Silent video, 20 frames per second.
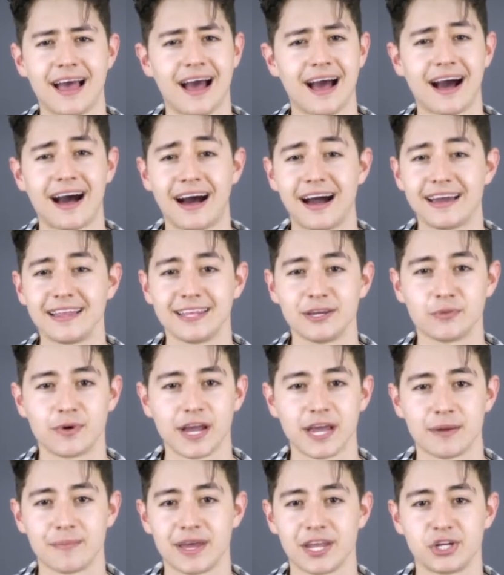highly
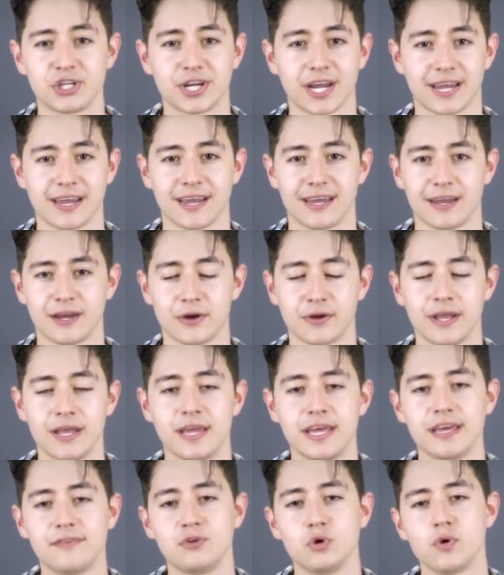recommend checking it out
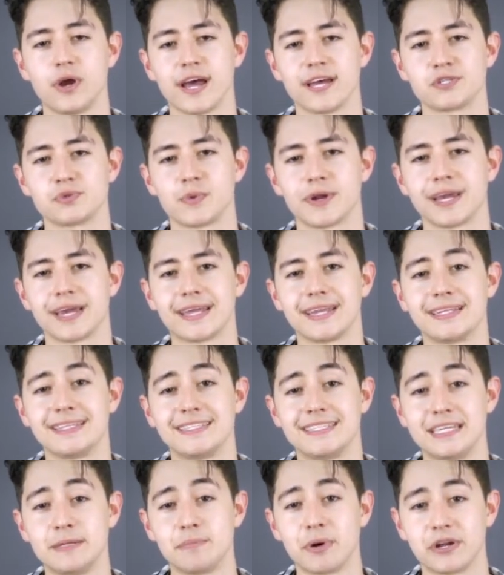if you guys want to get a
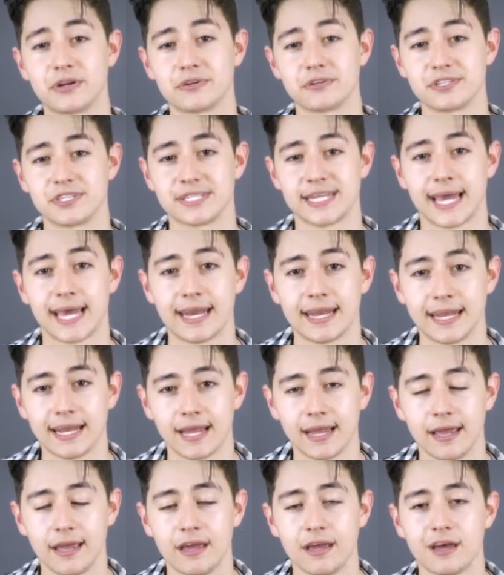deep understanding